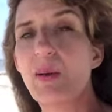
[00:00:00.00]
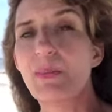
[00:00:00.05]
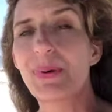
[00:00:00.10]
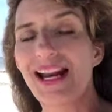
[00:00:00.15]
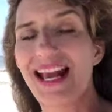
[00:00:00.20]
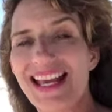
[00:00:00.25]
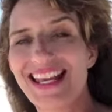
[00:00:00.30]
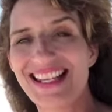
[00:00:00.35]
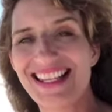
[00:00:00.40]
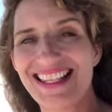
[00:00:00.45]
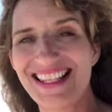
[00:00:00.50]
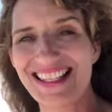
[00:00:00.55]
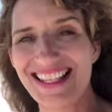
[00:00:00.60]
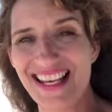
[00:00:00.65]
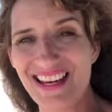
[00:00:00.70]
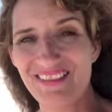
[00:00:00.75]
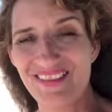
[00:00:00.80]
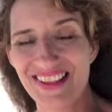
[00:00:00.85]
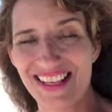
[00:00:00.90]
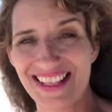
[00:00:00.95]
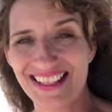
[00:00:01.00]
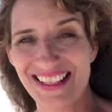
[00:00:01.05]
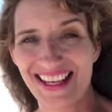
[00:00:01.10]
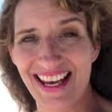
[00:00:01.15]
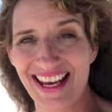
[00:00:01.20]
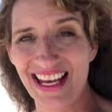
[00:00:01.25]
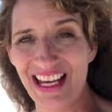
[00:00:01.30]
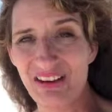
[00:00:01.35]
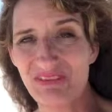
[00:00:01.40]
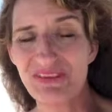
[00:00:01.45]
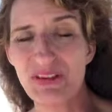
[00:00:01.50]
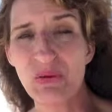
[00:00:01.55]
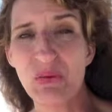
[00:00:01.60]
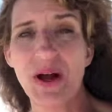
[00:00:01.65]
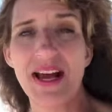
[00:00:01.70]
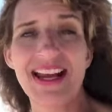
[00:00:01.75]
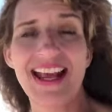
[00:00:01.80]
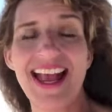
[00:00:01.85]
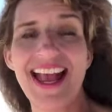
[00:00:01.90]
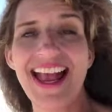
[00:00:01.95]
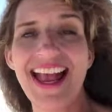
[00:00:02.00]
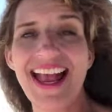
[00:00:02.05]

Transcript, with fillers: But I can safely say if you want